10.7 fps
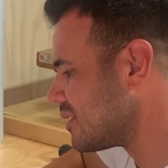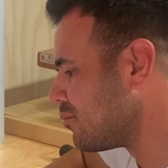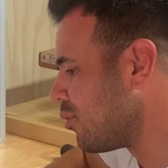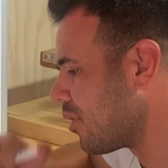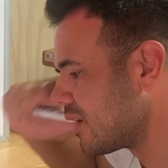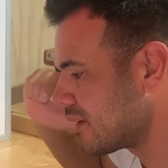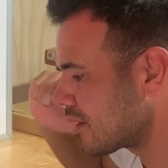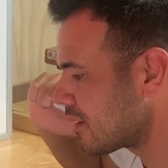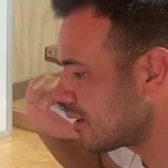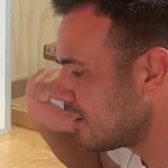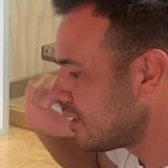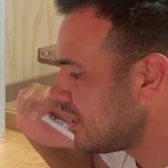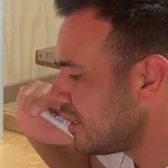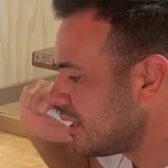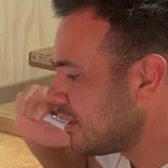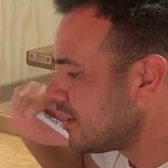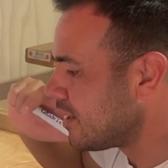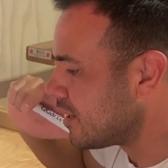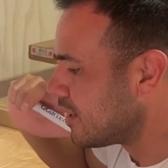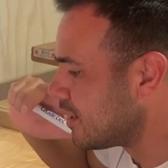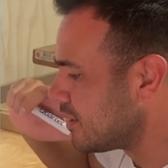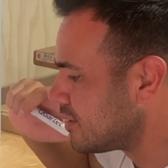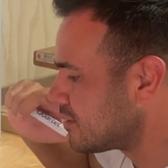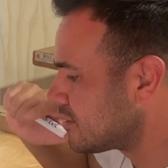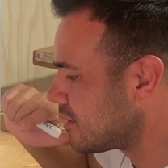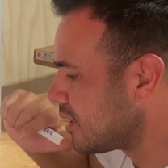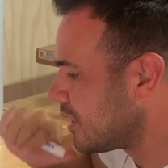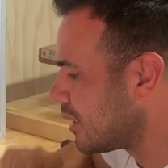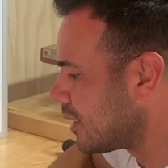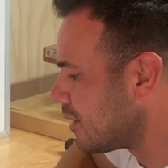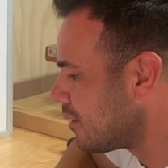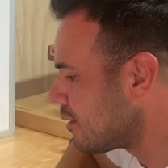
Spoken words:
important is the